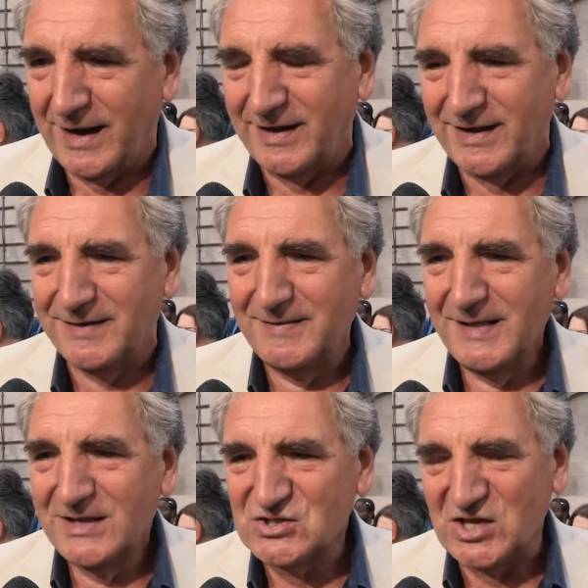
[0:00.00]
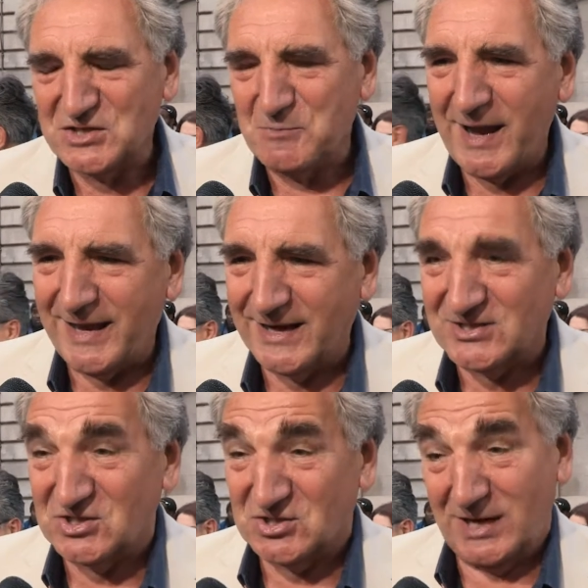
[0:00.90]
any six-pack
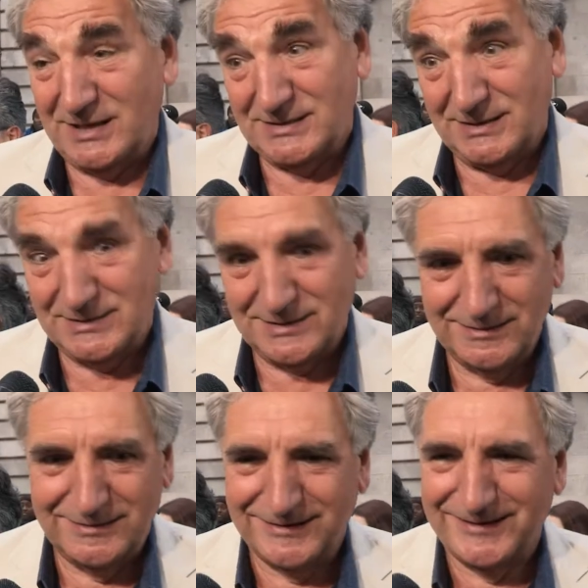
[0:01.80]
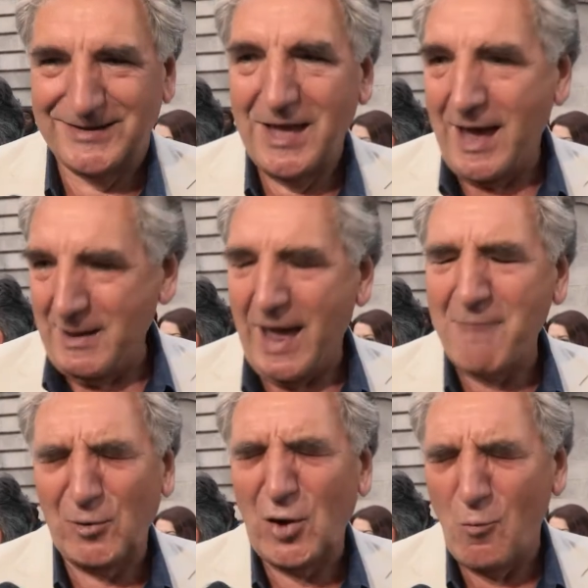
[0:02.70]
exercises. I
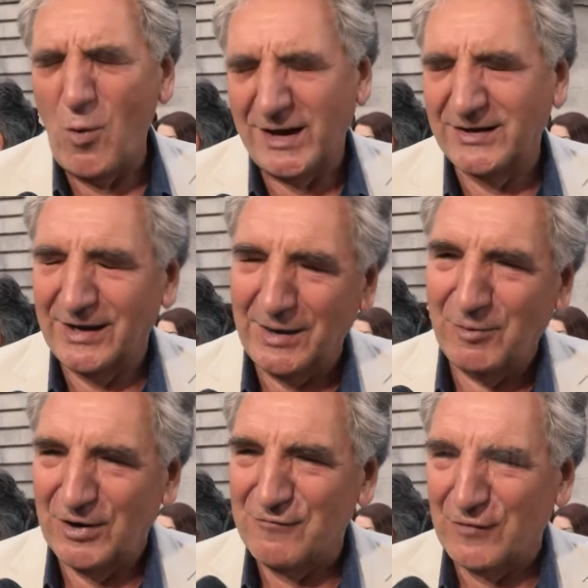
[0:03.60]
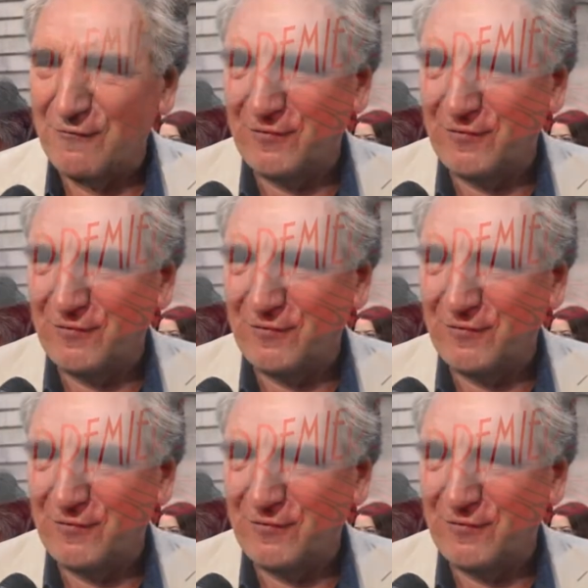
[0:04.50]
put on weight deliberately for the